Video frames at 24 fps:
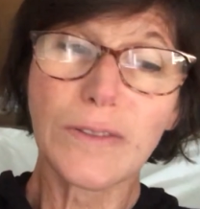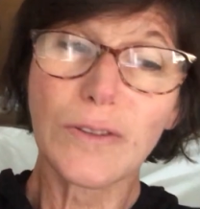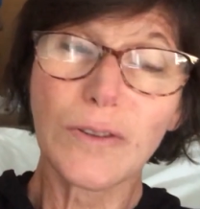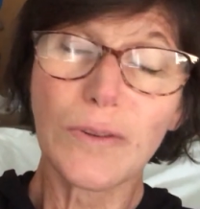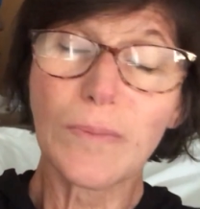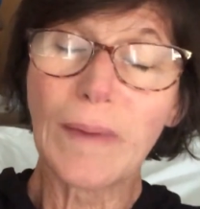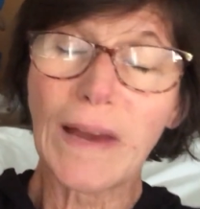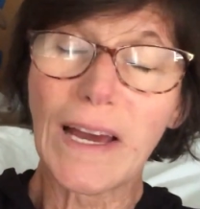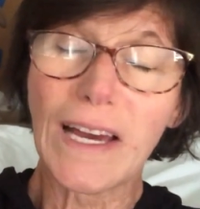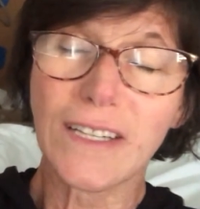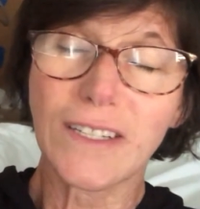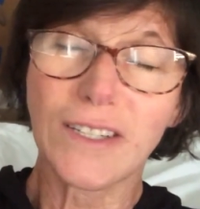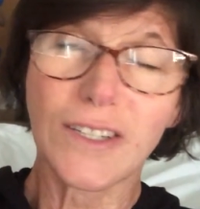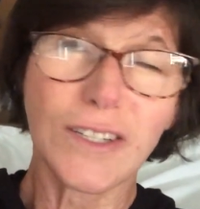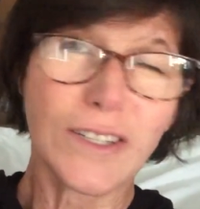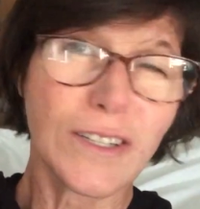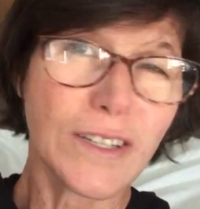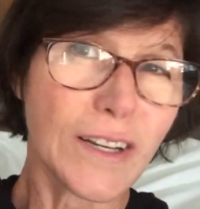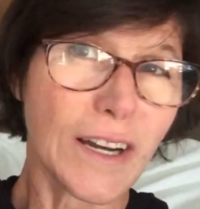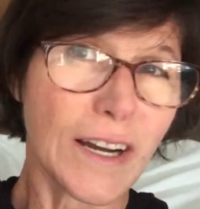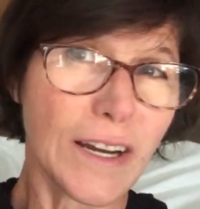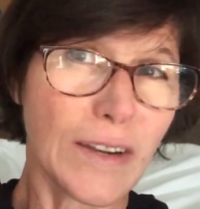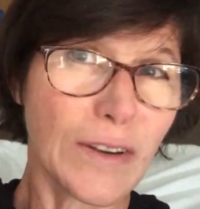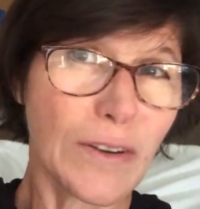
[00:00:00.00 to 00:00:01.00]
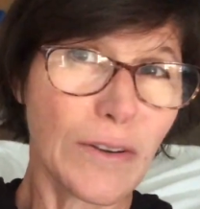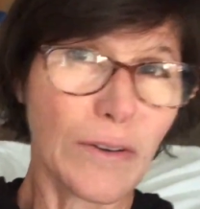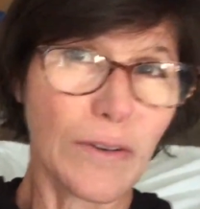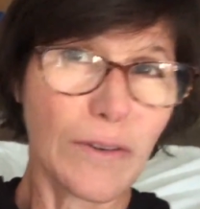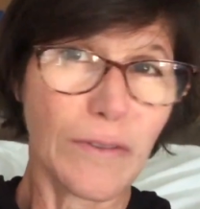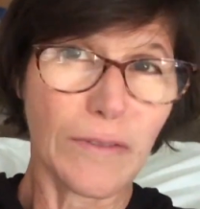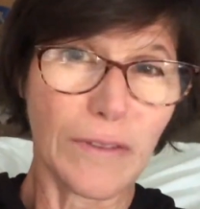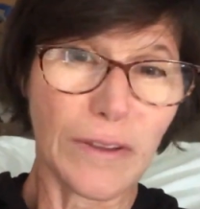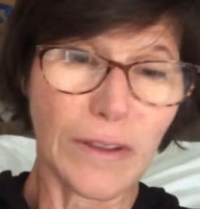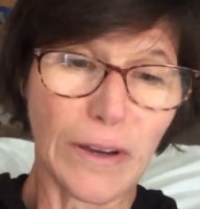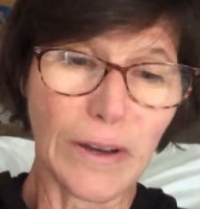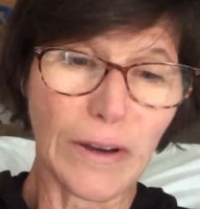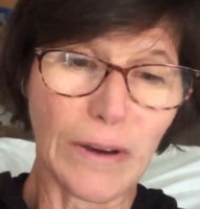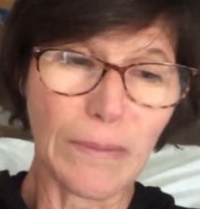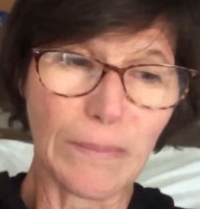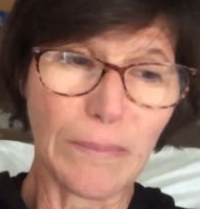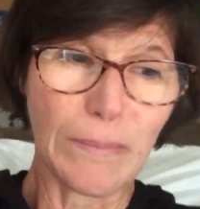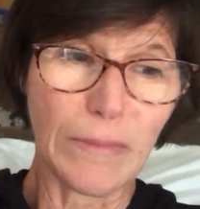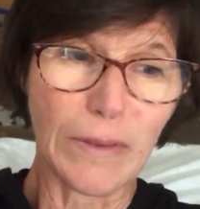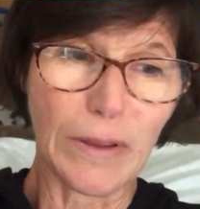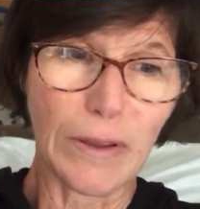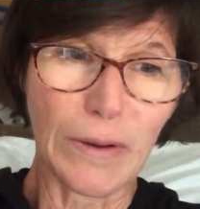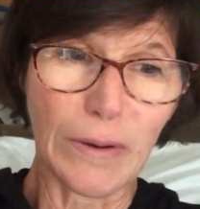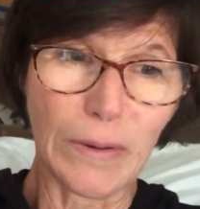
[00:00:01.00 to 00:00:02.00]
too bad. She's gotten over the
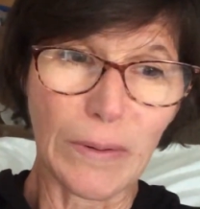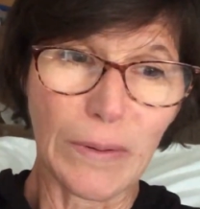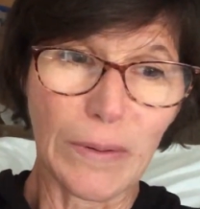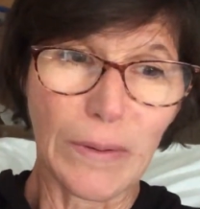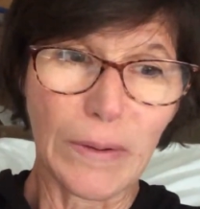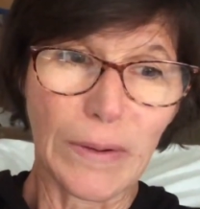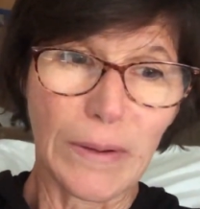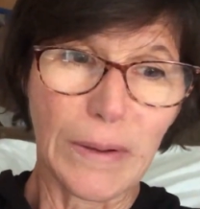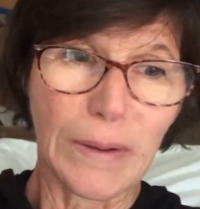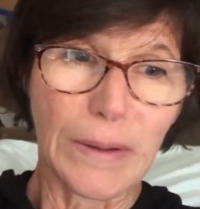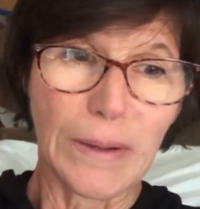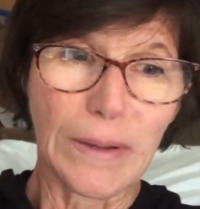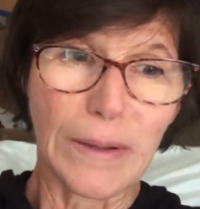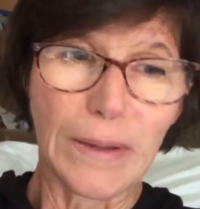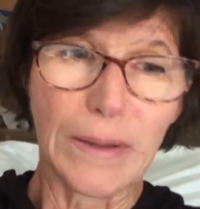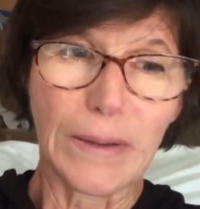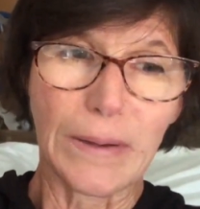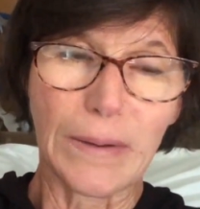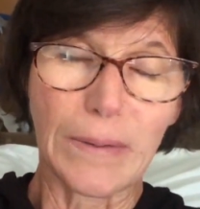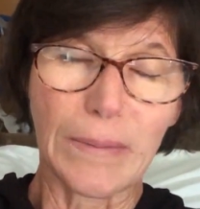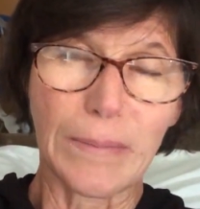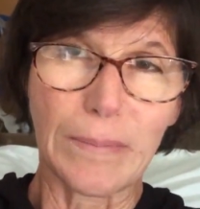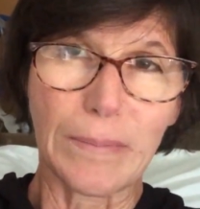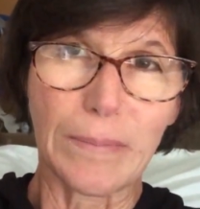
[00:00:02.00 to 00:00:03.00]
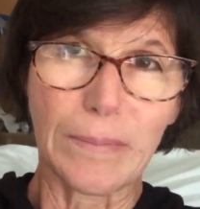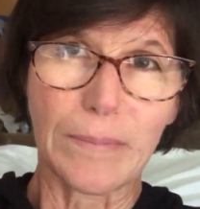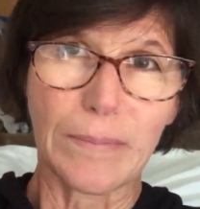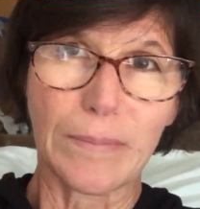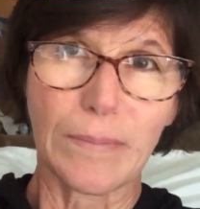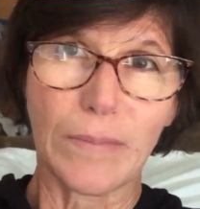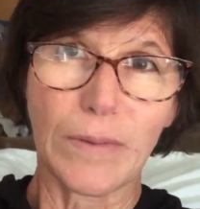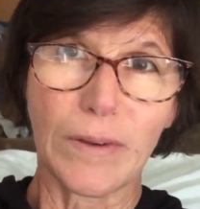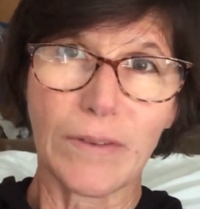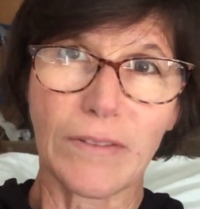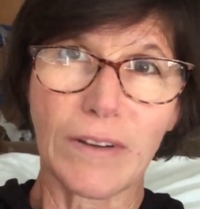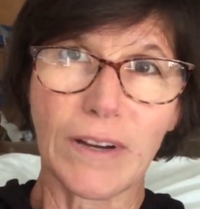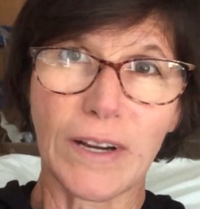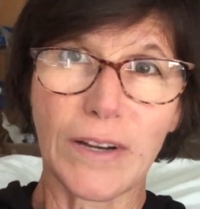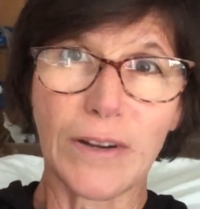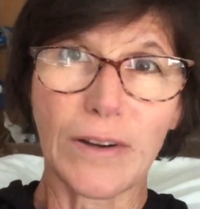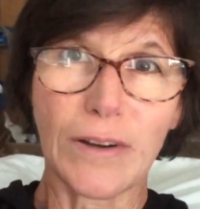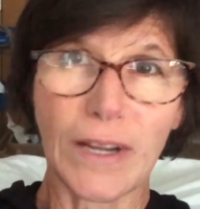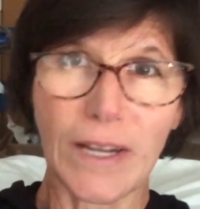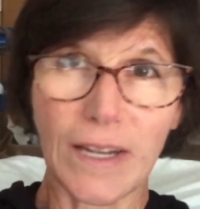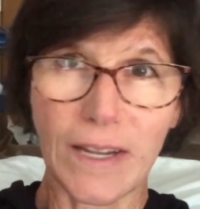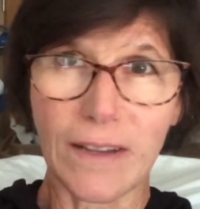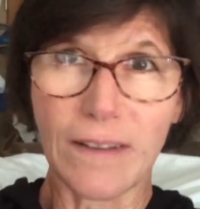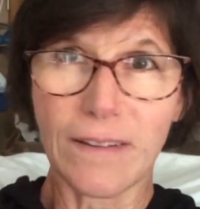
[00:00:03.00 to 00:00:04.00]
hump though. We've gotten her
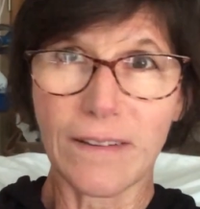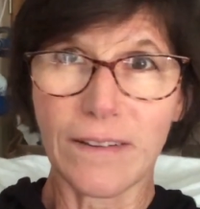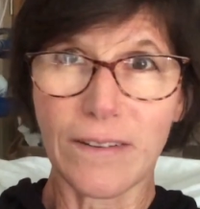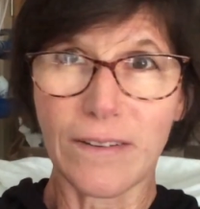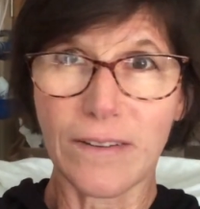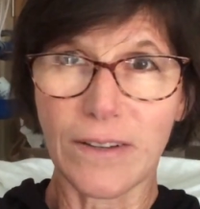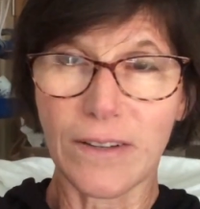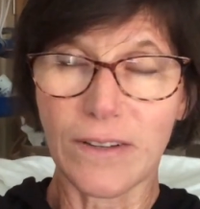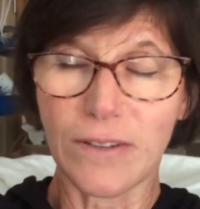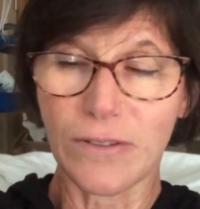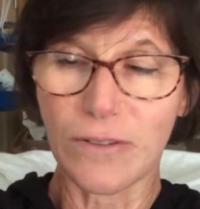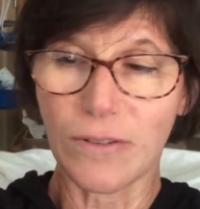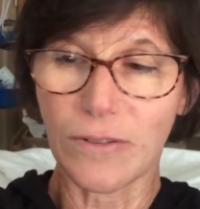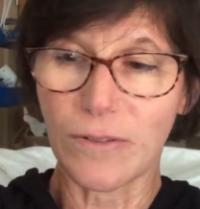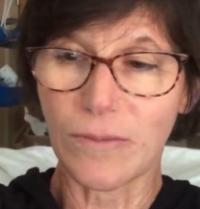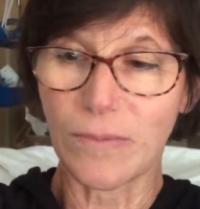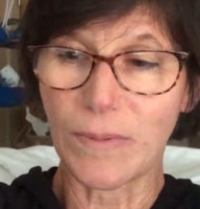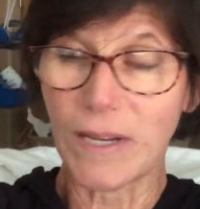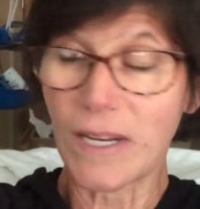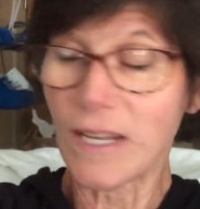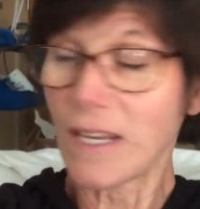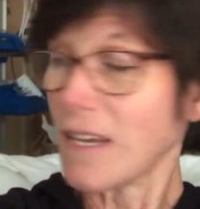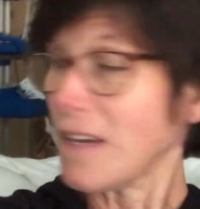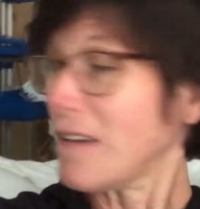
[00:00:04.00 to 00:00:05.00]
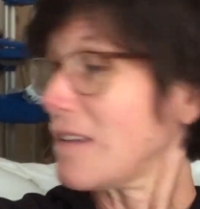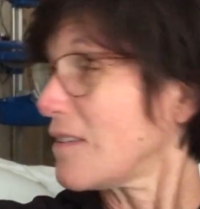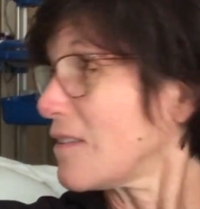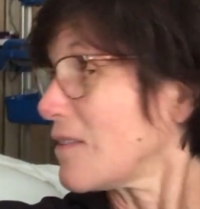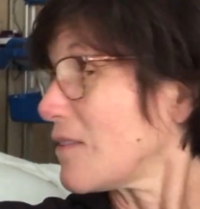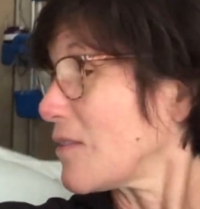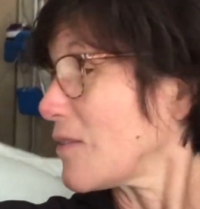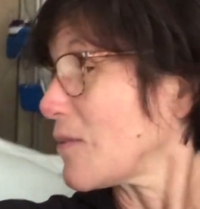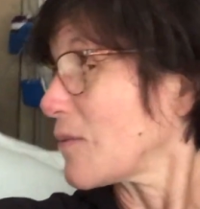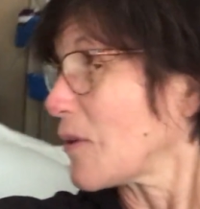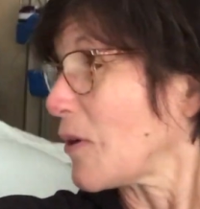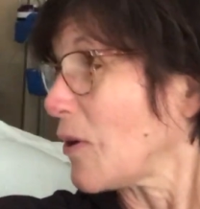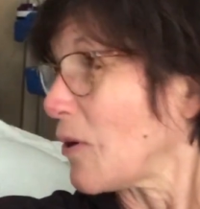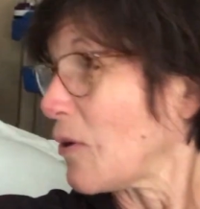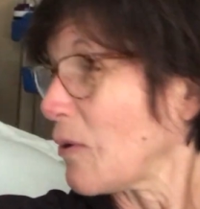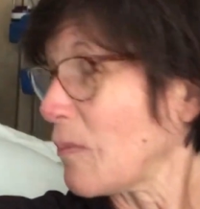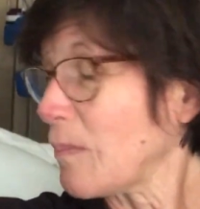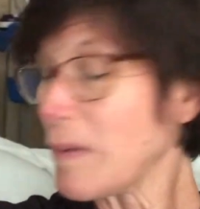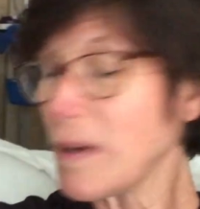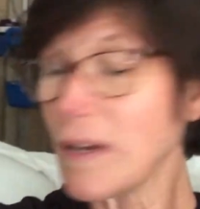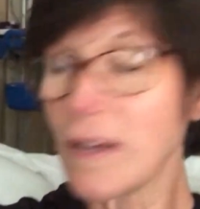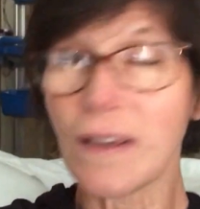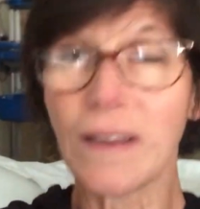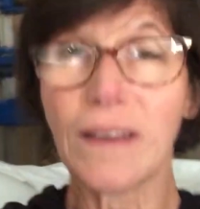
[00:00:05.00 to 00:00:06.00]
headaches under control with medication, so we're
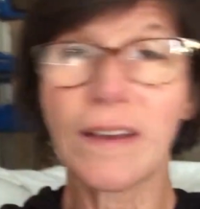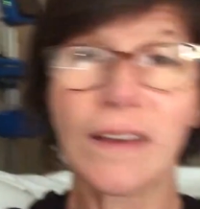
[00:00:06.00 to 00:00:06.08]
hoping